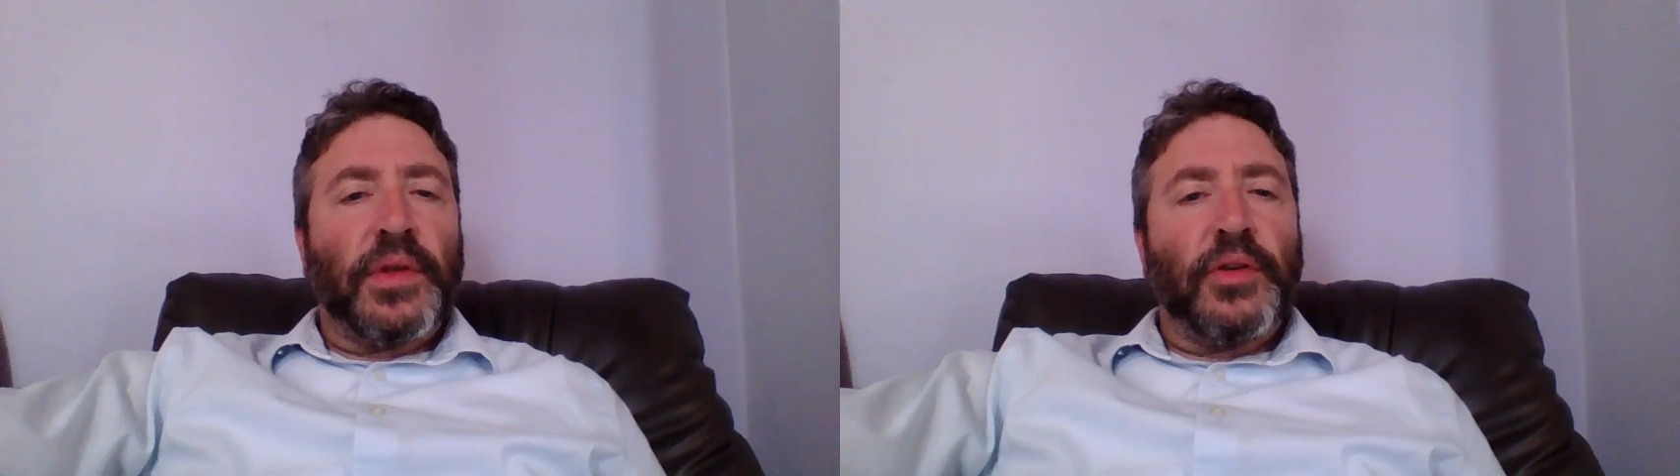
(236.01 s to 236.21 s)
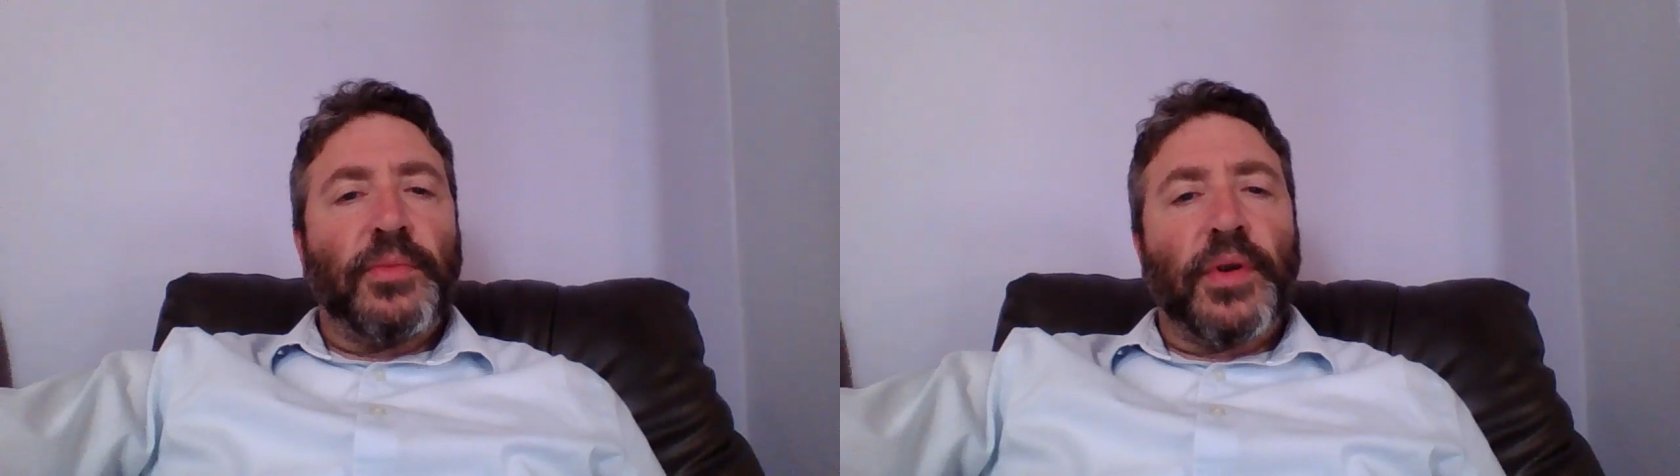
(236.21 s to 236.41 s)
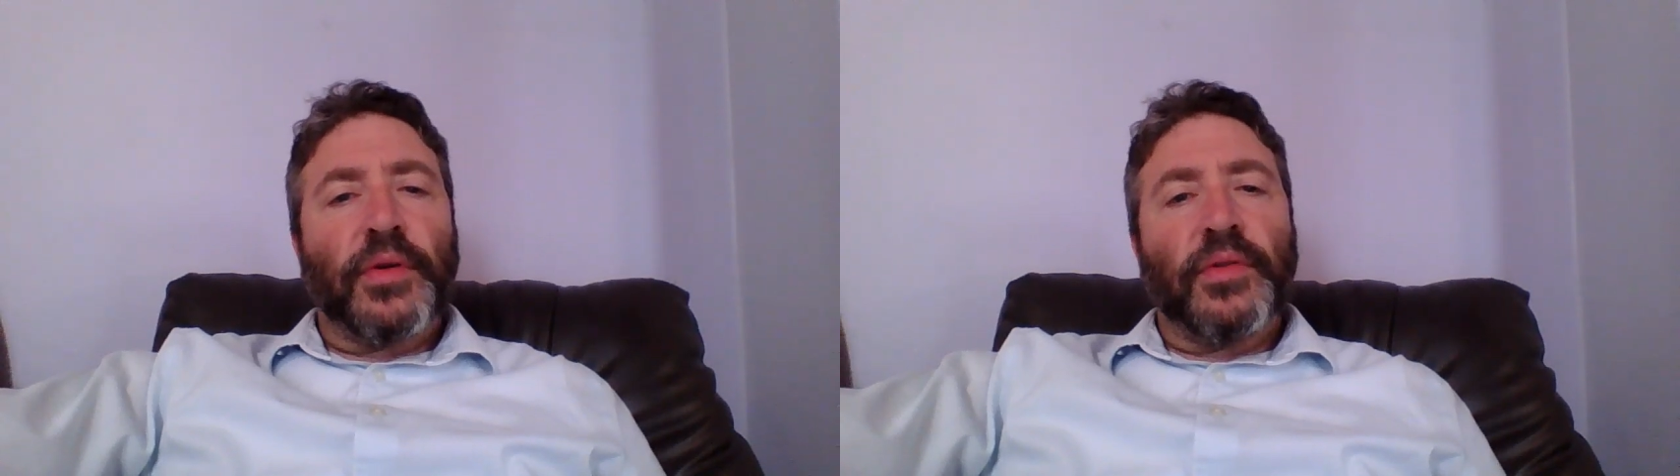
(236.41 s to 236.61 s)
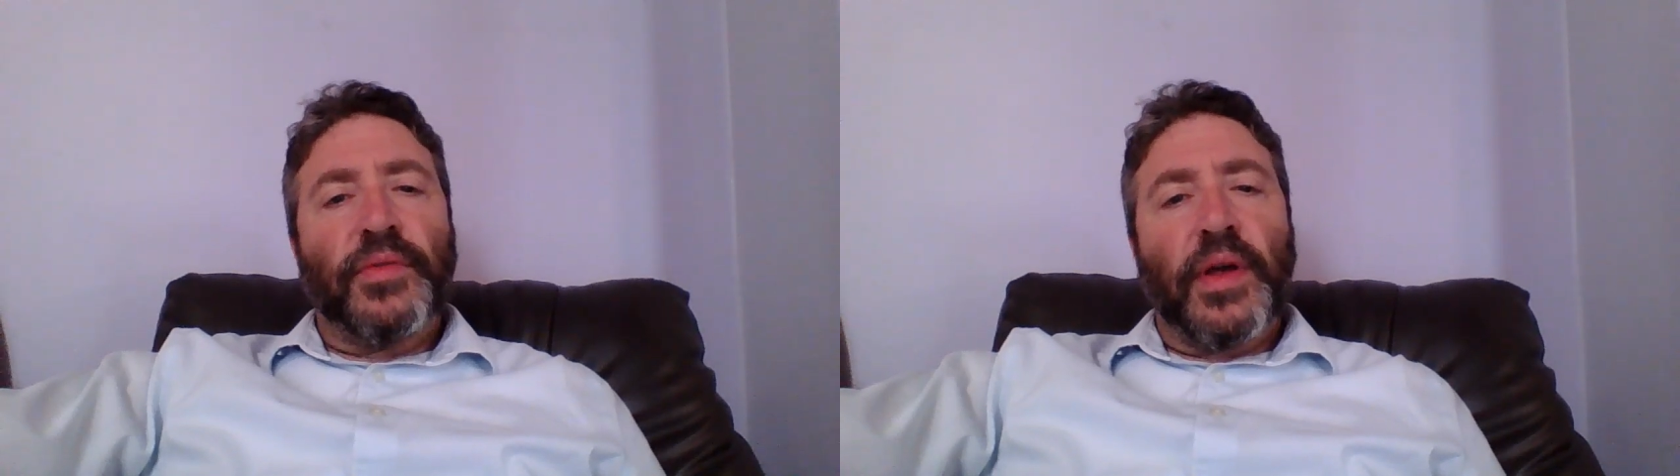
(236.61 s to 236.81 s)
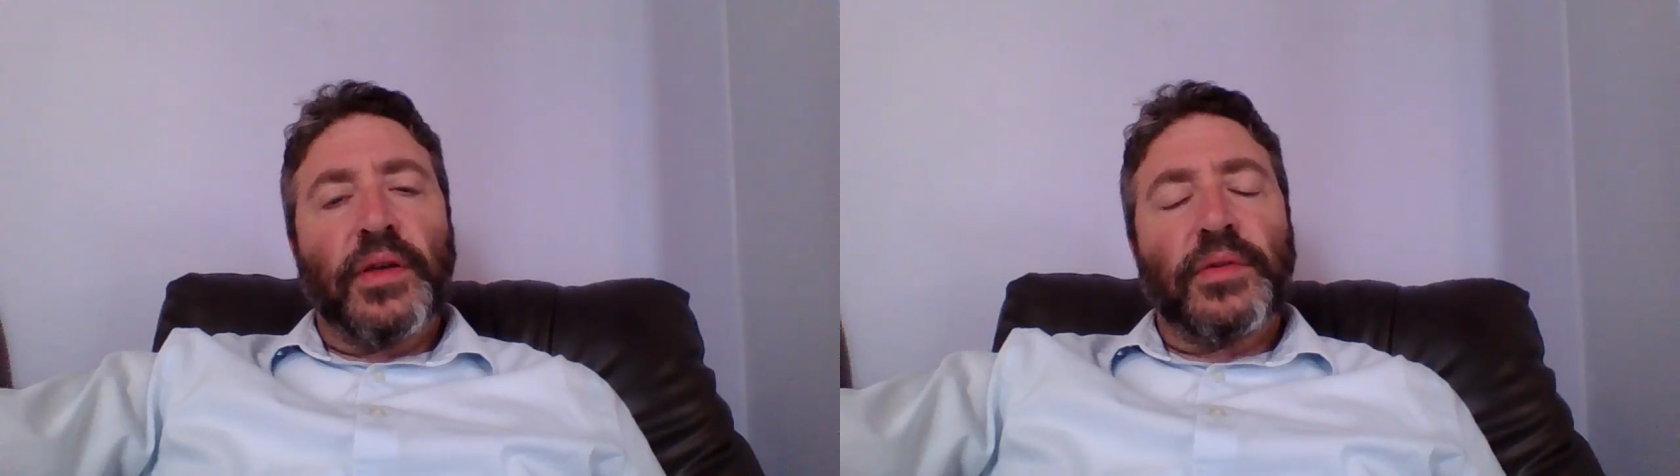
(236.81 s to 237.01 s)
a numerical
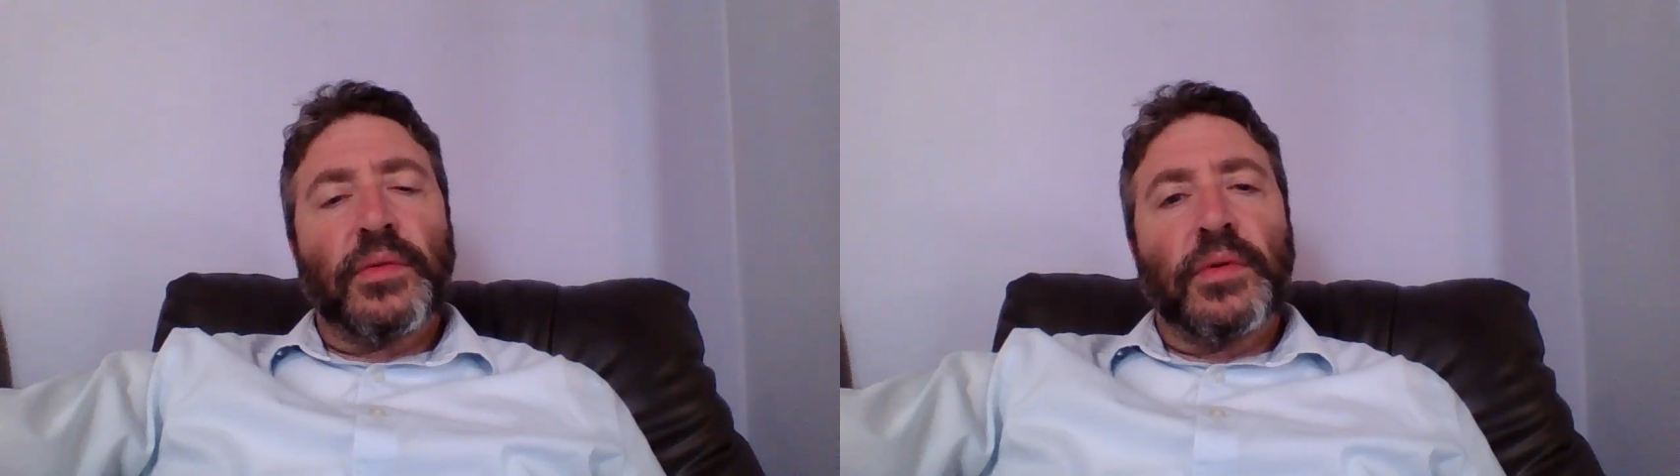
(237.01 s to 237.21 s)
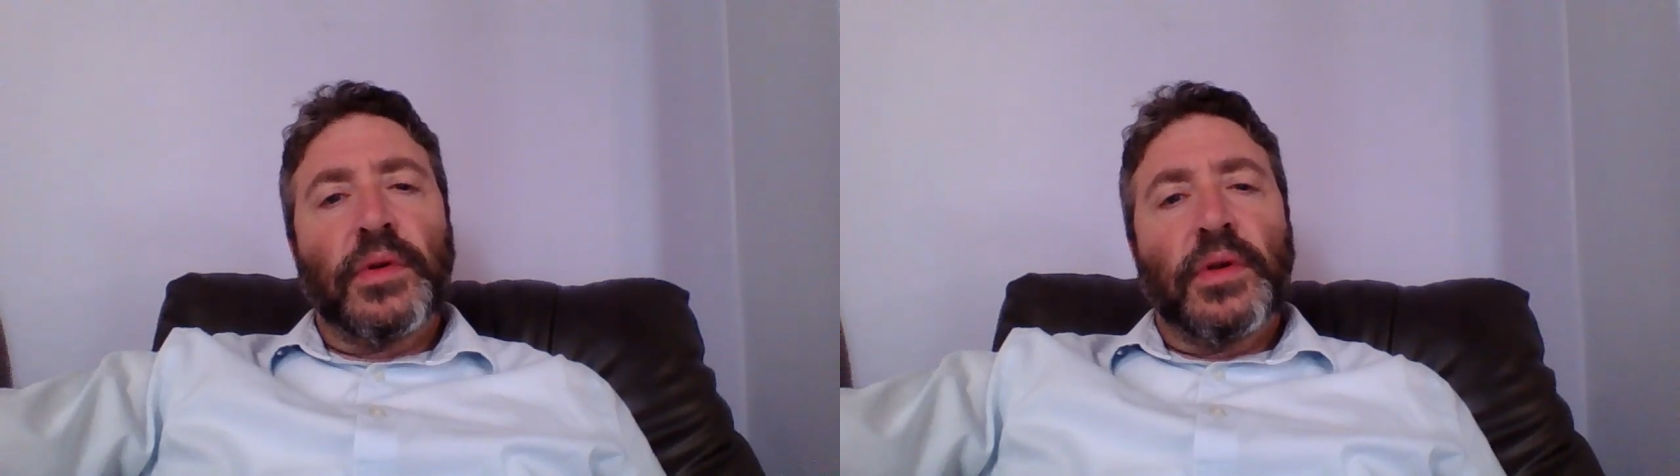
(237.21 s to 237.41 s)
value